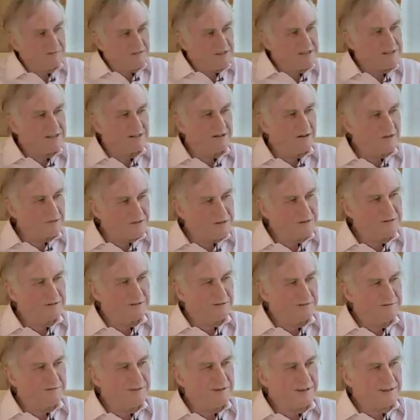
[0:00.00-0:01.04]
a
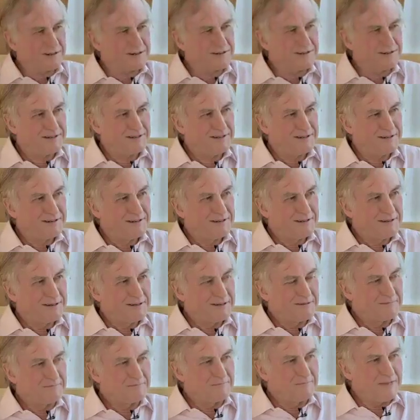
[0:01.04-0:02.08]
physiological effect,
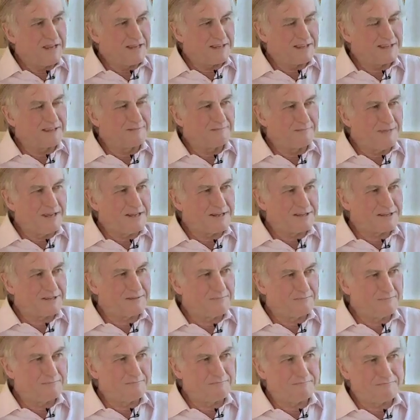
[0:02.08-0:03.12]
makes
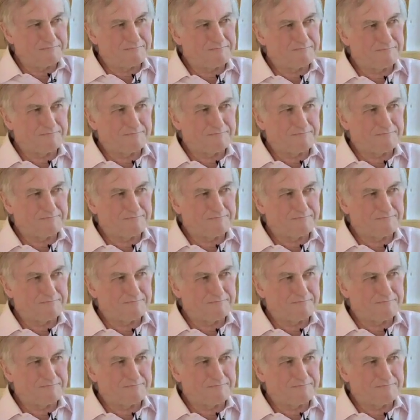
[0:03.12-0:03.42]
them